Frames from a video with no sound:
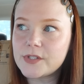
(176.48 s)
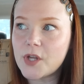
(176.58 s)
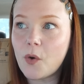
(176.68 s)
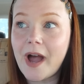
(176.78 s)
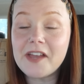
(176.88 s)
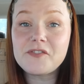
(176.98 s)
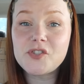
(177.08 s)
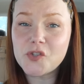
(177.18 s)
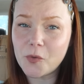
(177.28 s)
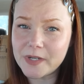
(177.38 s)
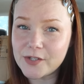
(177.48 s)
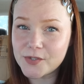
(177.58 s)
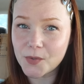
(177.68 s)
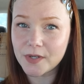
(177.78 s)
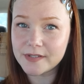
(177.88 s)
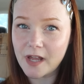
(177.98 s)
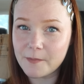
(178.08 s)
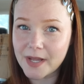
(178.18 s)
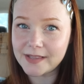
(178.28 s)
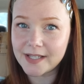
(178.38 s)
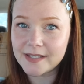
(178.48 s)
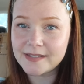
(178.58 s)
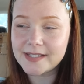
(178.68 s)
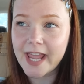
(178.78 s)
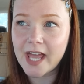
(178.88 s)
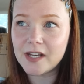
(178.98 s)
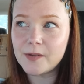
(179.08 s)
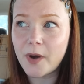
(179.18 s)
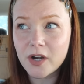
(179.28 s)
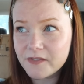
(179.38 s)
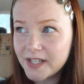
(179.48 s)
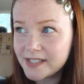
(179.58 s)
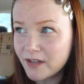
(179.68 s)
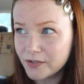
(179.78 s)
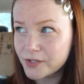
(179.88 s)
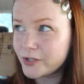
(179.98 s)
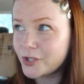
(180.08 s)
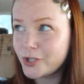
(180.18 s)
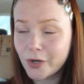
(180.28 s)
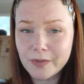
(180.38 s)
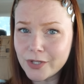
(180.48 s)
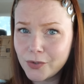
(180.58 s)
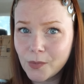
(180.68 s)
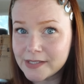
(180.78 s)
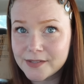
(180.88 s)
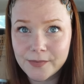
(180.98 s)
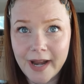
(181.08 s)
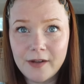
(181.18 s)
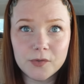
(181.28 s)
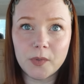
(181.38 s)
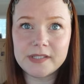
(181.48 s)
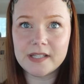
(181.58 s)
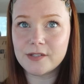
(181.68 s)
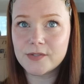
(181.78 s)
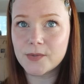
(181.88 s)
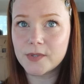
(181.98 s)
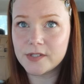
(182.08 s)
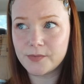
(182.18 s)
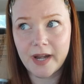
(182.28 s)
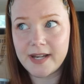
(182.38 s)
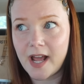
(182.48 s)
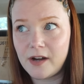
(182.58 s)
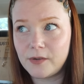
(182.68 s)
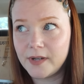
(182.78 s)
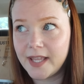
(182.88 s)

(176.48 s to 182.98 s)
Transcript: So I have so many stores on my list, and part of it is also just showing you what's around, what's at the stores right now,